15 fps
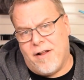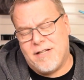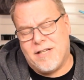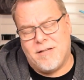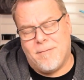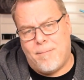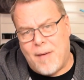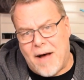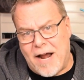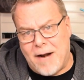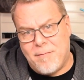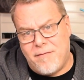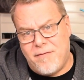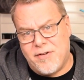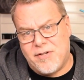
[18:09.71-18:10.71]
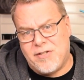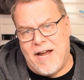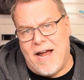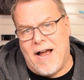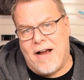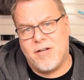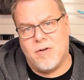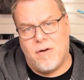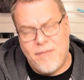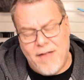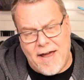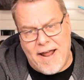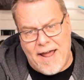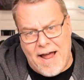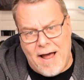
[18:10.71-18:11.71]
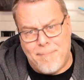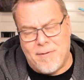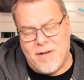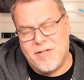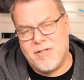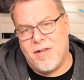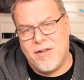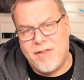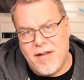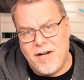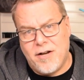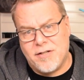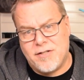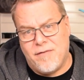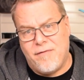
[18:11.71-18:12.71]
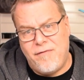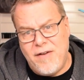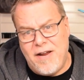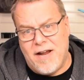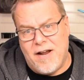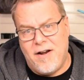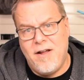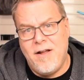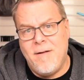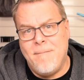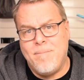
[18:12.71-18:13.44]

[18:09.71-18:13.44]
It's at the bottom of the stack. So if that happens and the thing doesn't feed,